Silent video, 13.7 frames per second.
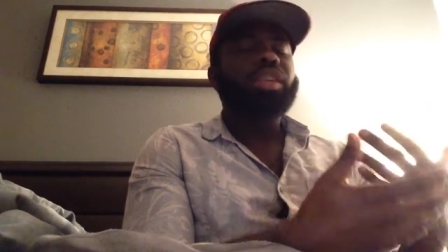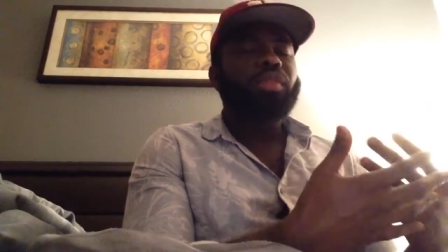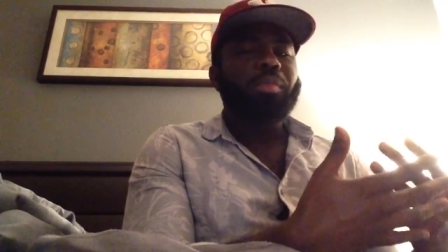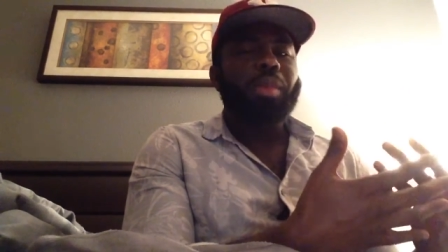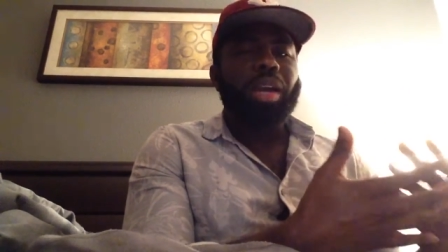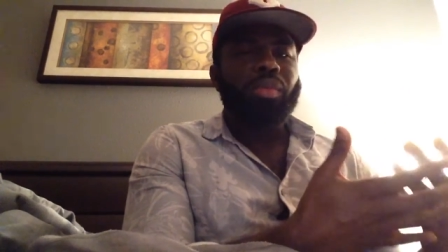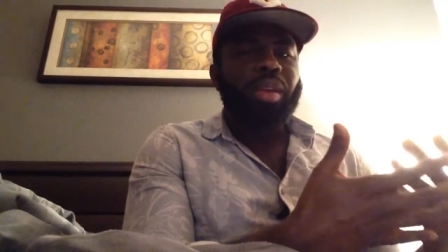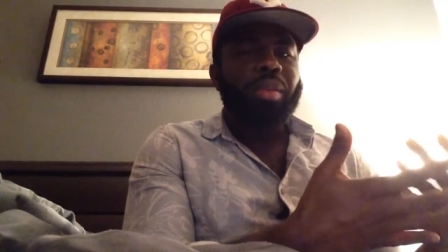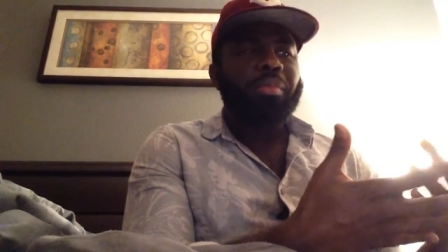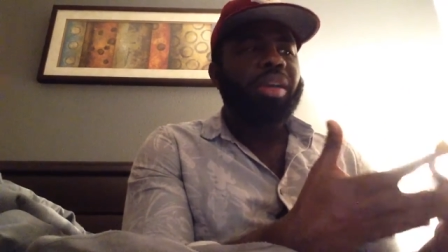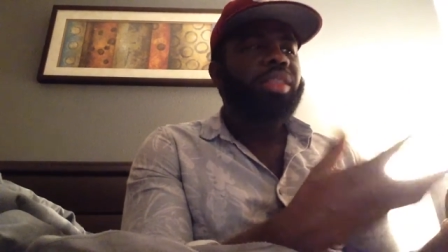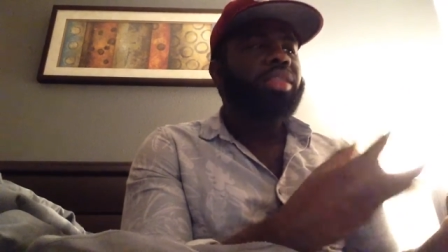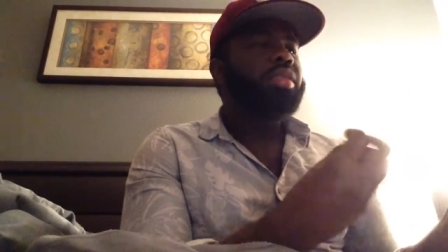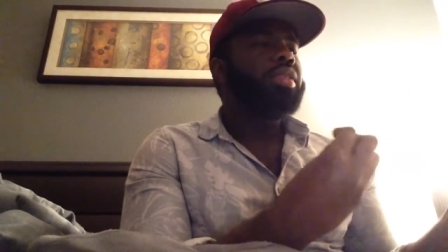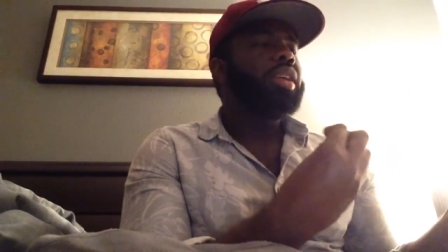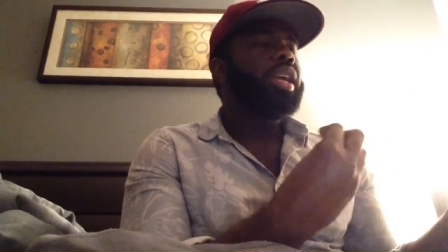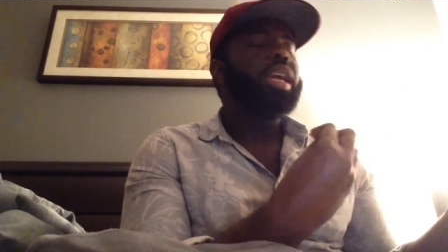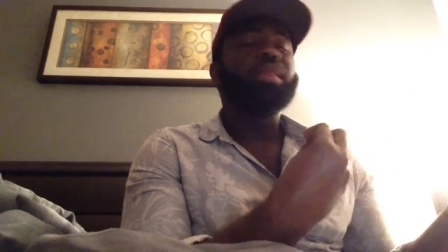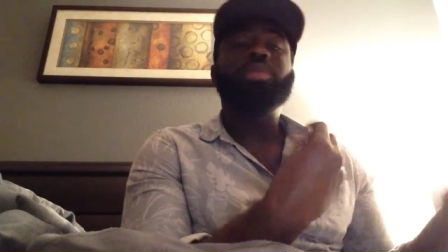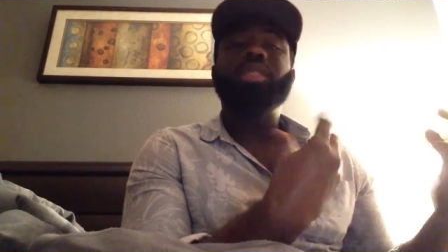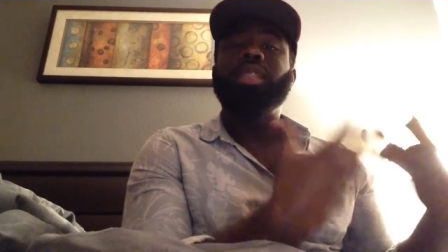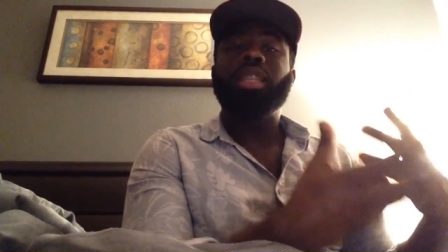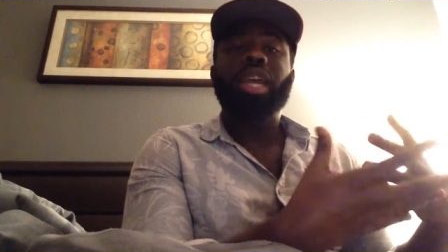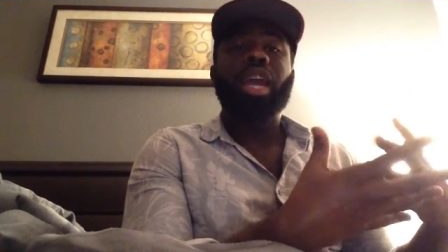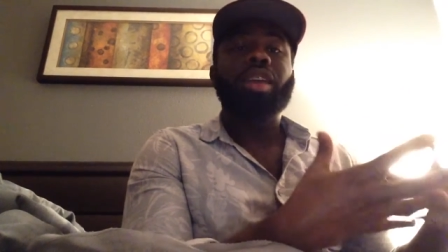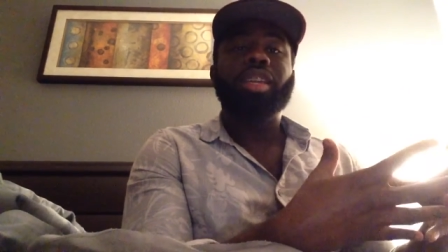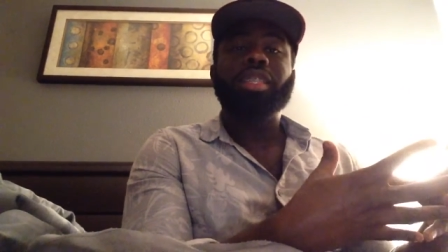from my grandmother, him
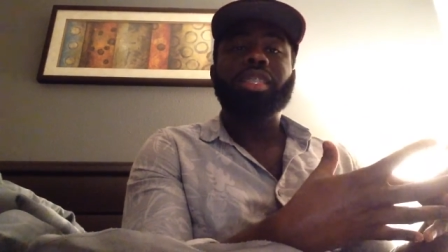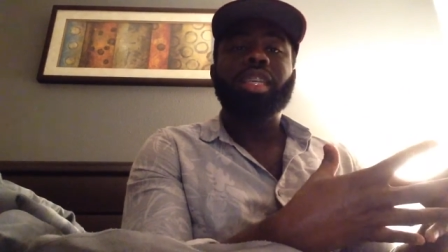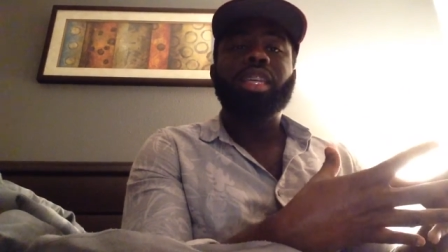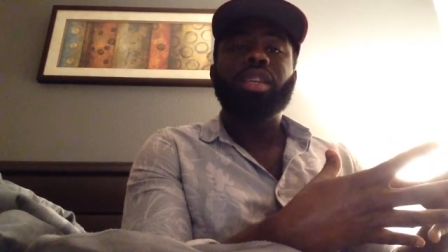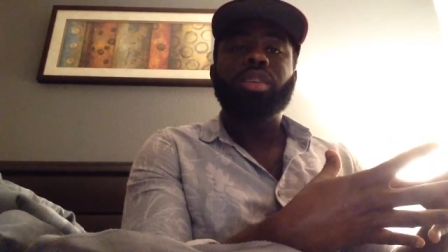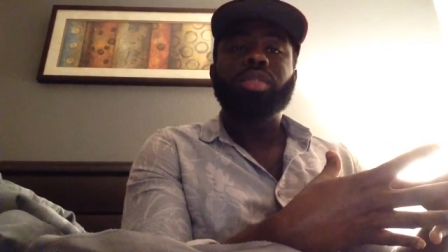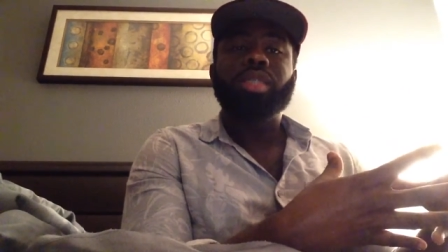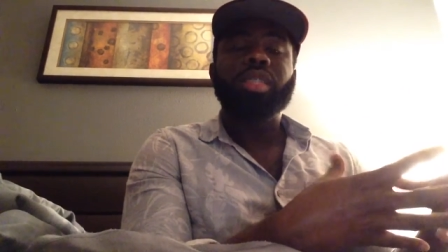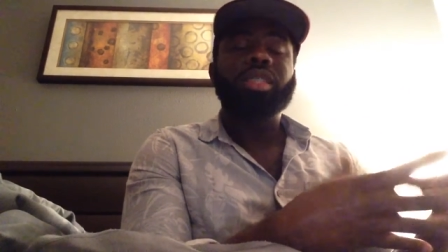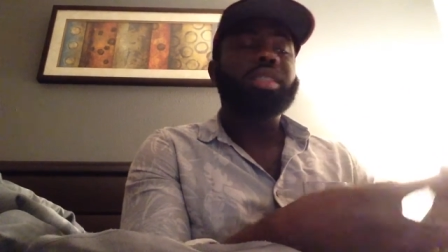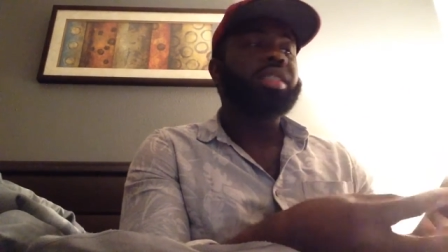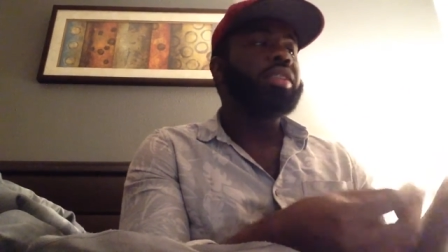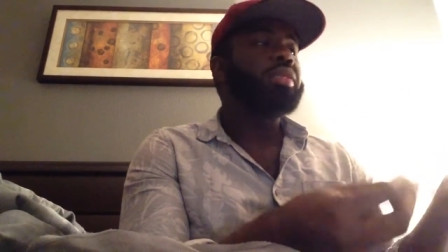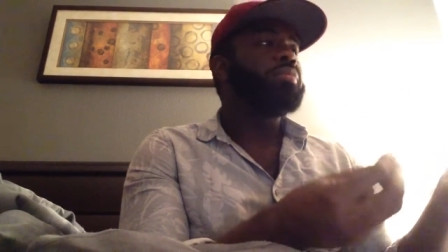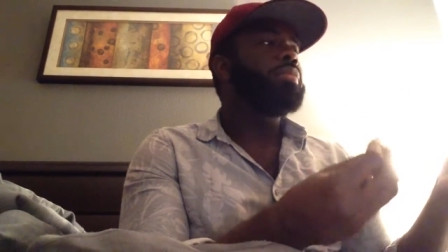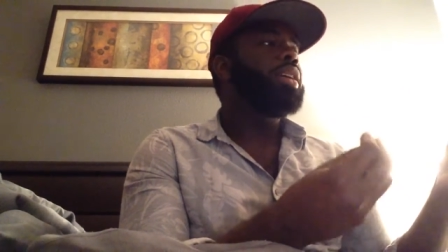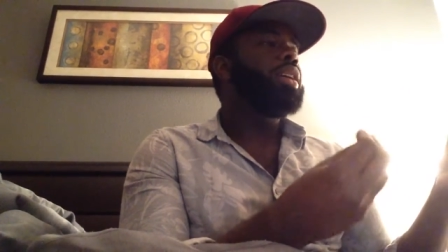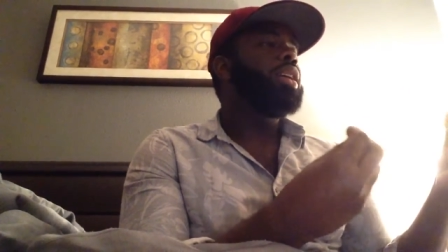stealing our Nintendo system,